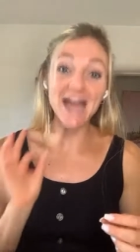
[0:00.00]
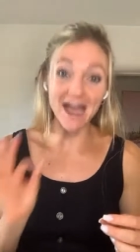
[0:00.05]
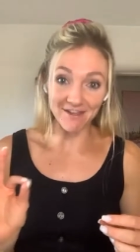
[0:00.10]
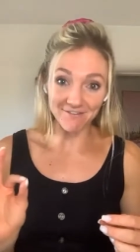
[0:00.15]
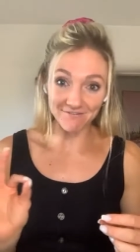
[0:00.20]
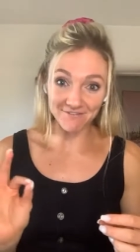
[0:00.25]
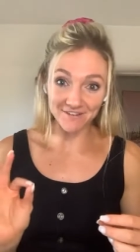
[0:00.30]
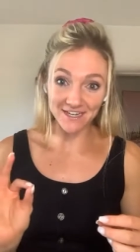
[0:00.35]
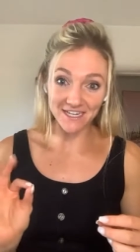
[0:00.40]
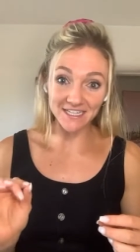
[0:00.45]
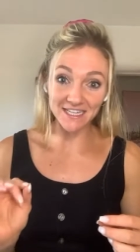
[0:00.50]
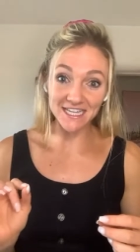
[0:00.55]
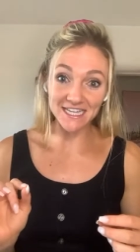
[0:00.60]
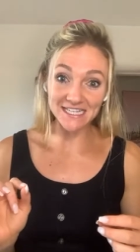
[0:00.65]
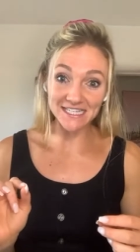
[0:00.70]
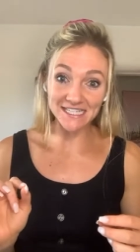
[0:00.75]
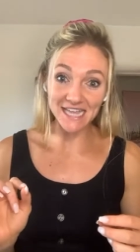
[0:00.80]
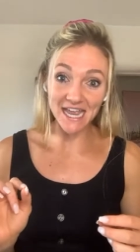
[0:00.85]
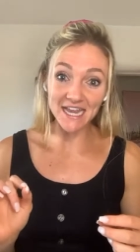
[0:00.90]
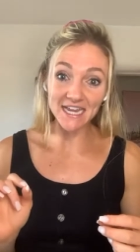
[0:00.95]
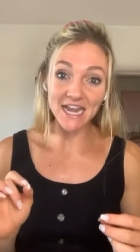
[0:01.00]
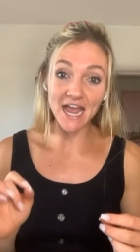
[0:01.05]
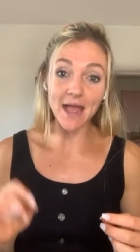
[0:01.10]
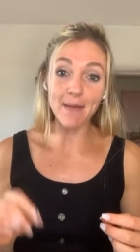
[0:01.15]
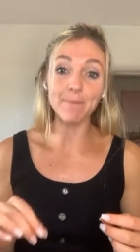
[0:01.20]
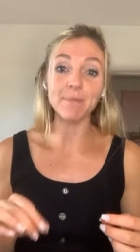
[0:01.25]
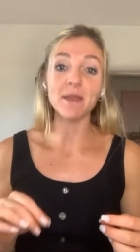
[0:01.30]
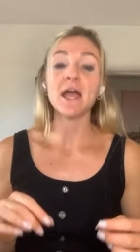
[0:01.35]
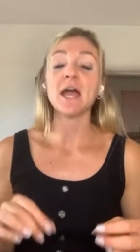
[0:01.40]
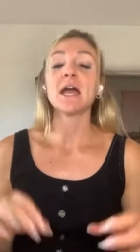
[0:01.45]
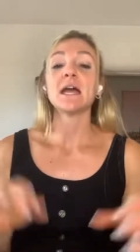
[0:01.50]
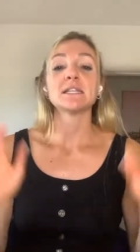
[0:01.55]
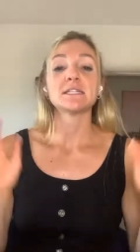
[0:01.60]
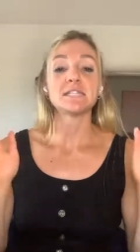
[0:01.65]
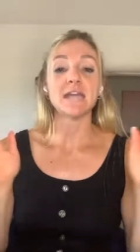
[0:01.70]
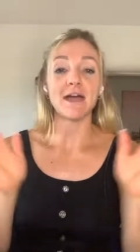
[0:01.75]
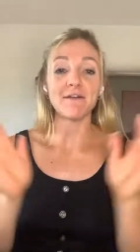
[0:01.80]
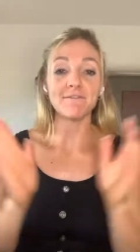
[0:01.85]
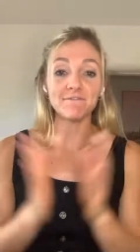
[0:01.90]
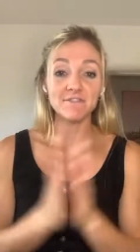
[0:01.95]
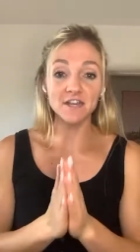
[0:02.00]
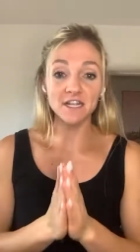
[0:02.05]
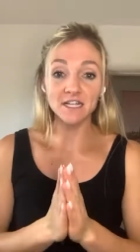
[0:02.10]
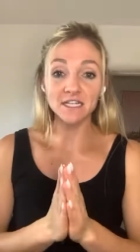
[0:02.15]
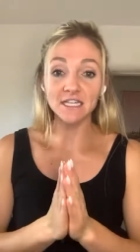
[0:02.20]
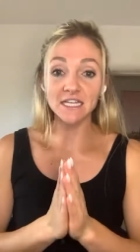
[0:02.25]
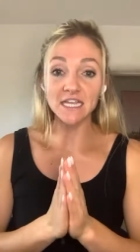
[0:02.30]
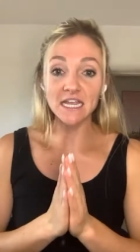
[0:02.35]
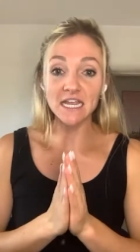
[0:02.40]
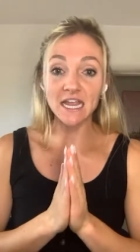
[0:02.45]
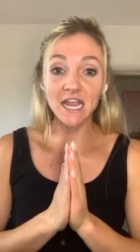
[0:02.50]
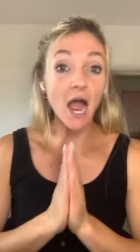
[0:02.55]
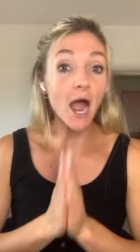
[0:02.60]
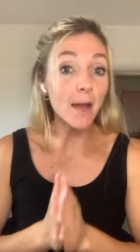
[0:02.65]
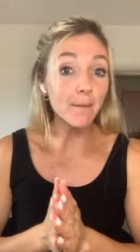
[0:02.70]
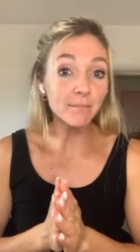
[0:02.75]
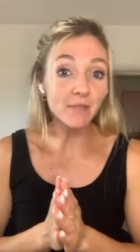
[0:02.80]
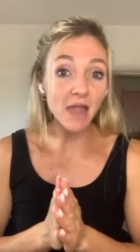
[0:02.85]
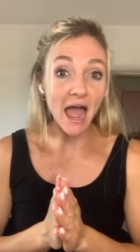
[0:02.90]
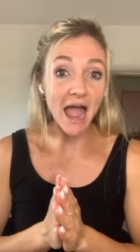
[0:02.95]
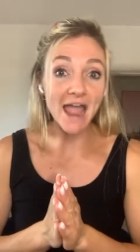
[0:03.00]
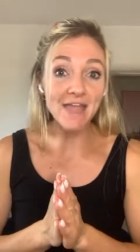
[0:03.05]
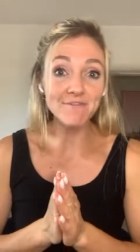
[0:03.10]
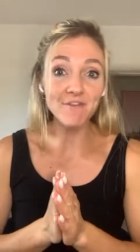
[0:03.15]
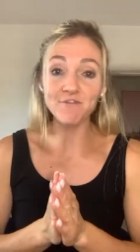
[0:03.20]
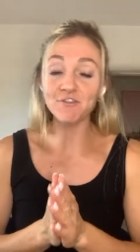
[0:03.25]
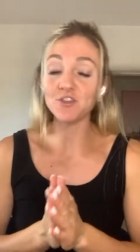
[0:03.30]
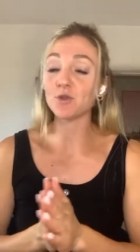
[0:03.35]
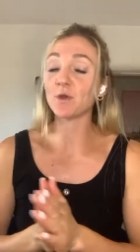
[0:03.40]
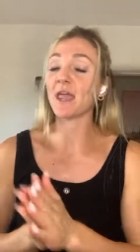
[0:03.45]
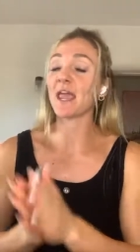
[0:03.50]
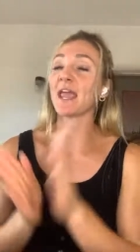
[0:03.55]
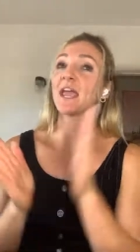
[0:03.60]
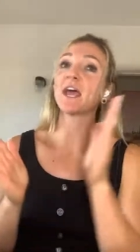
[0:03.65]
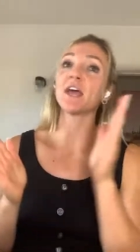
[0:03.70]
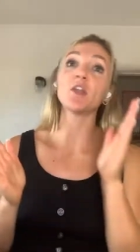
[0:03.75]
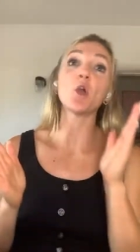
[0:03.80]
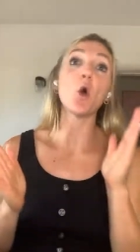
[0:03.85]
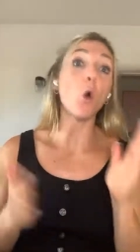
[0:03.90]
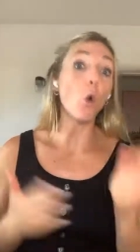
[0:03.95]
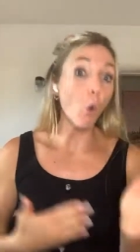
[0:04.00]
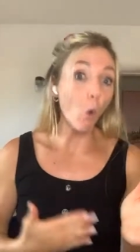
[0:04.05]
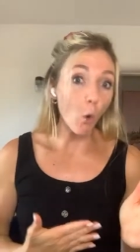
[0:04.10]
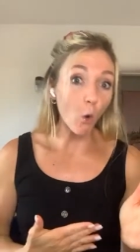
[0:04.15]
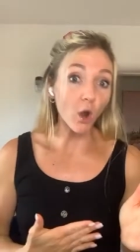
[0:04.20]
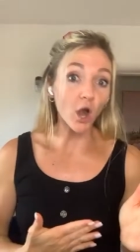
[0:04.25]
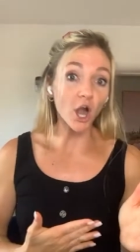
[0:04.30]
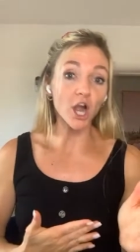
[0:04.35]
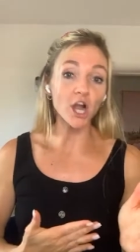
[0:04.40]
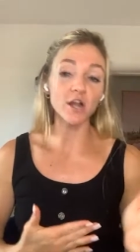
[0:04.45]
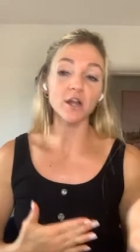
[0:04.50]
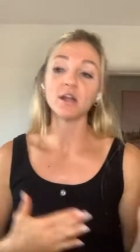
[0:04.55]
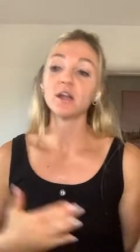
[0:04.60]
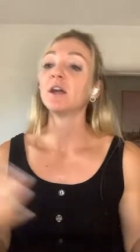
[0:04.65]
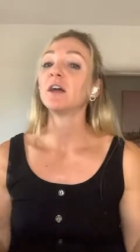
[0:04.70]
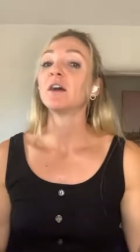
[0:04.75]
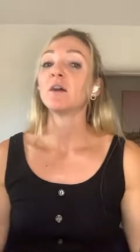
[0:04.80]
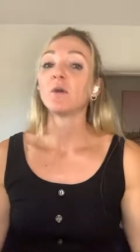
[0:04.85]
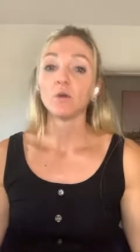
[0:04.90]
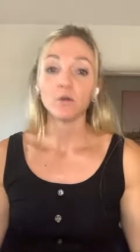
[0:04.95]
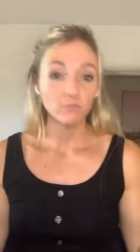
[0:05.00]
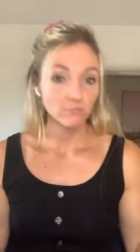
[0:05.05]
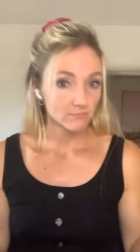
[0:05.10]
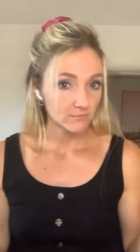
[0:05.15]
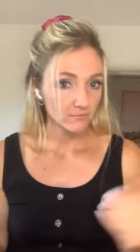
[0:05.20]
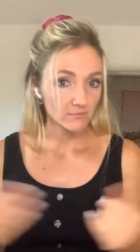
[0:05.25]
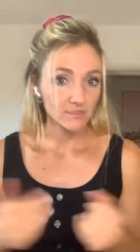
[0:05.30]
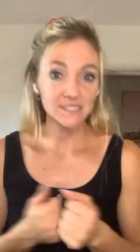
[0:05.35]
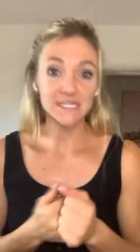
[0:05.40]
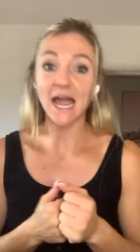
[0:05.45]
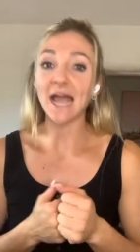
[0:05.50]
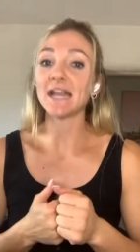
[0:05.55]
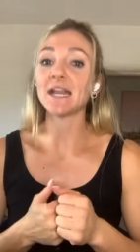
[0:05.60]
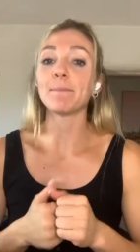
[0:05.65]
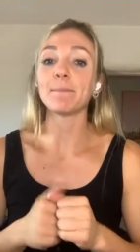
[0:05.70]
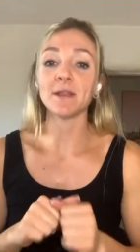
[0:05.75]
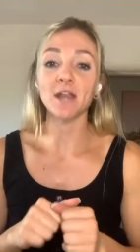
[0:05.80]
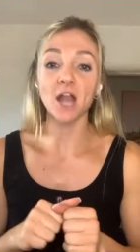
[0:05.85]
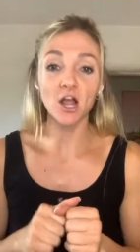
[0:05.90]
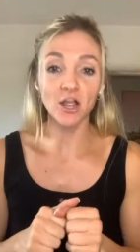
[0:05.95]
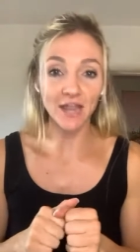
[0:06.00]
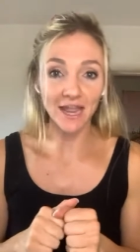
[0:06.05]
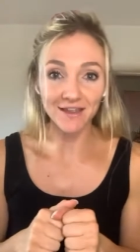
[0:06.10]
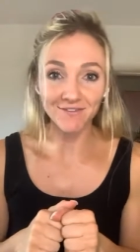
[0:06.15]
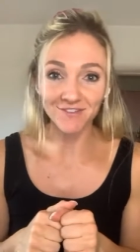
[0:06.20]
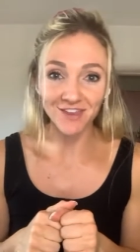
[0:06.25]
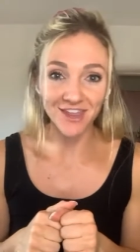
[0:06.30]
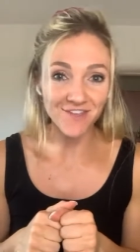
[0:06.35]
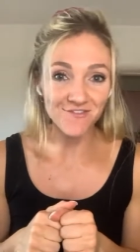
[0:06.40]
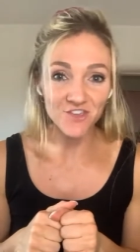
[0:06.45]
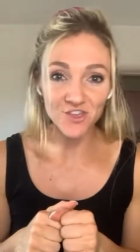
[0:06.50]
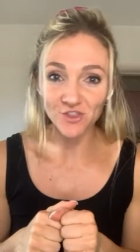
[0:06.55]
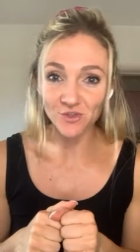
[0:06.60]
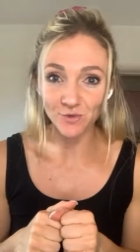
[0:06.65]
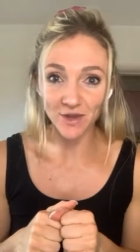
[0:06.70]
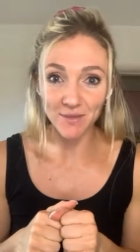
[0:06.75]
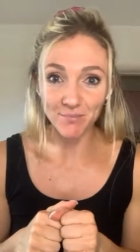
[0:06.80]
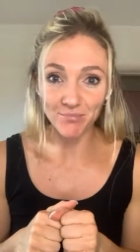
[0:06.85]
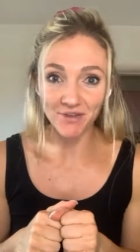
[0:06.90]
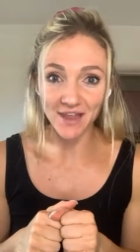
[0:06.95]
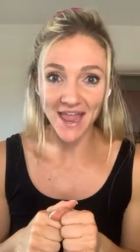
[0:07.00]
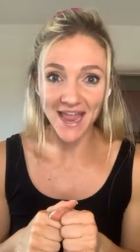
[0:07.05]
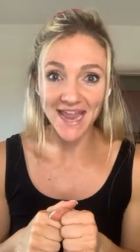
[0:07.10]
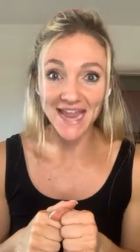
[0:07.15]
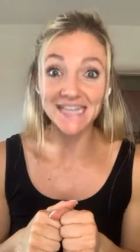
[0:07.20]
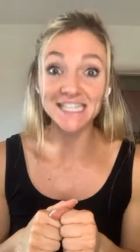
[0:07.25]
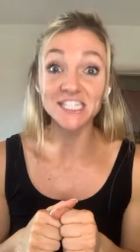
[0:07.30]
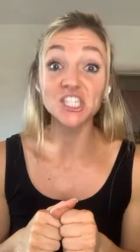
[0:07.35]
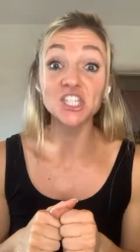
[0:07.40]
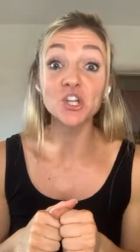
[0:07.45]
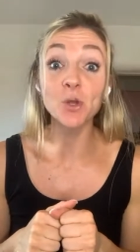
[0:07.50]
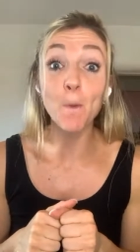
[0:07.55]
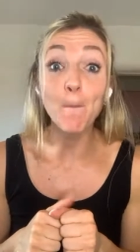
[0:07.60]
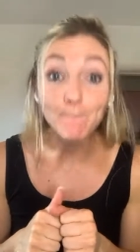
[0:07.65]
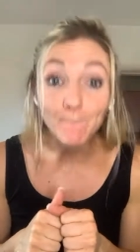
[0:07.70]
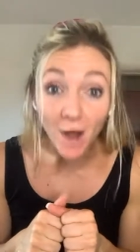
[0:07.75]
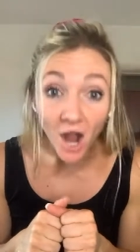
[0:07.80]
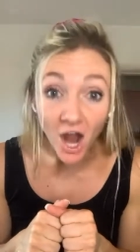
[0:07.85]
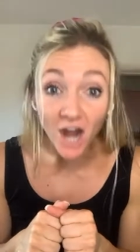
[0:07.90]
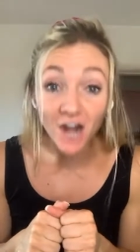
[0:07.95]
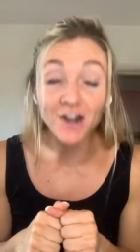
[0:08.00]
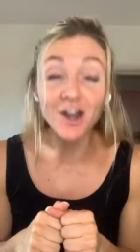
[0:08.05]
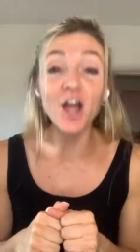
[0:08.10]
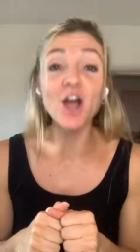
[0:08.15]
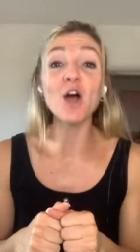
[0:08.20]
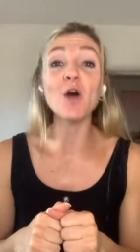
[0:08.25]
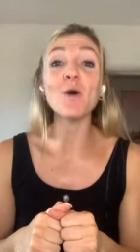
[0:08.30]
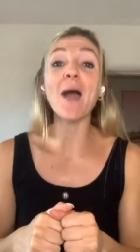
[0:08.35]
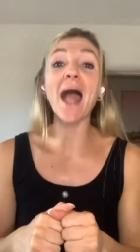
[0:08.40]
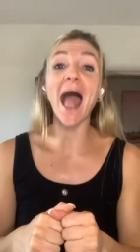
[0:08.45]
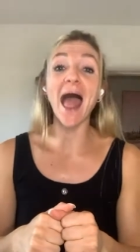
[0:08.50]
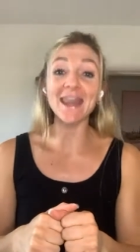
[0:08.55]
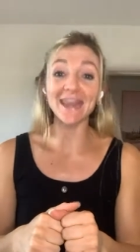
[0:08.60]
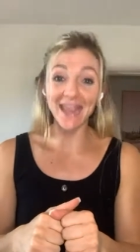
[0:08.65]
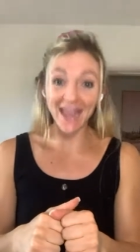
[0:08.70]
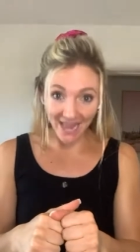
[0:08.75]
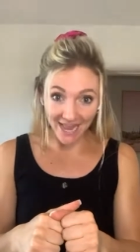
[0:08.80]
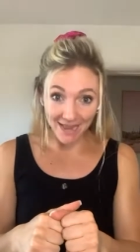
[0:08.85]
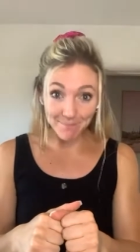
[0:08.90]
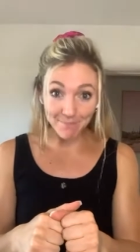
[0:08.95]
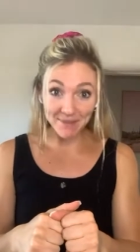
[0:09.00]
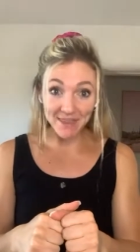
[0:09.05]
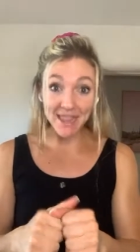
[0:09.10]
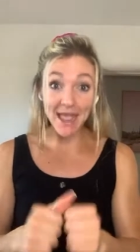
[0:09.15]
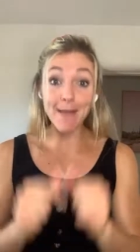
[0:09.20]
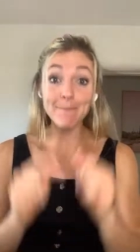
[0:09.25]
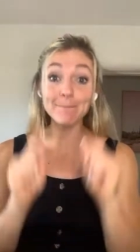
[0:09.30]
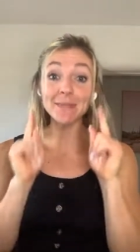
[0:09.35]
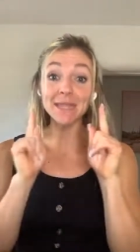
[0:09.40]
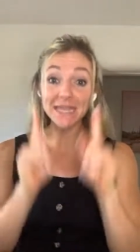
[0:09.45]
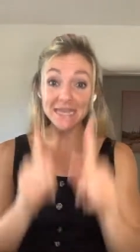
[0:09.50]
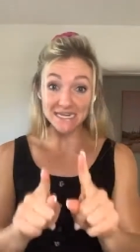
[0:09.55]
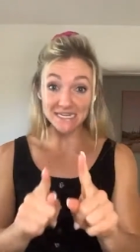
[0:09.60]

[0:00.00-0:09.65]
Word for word: definitely sign up. Definitely come live if you can or sign up and I'll get give you the replay. It's tomorrow at 8 p.m.